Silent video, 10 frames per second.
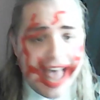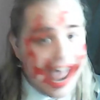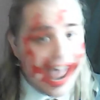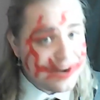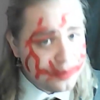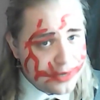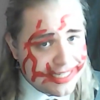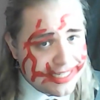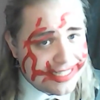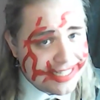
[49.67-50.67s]
and
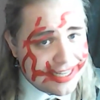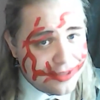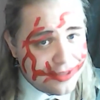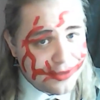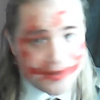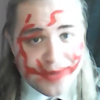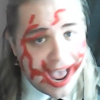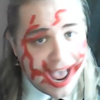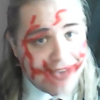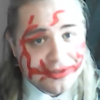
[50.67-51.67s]
pretty teeth you
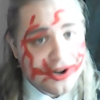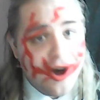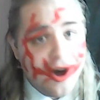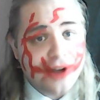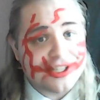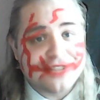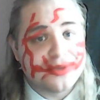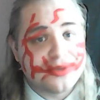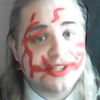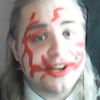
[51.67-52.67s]
have not in
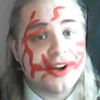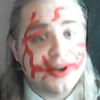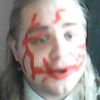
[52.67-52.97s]
reserve.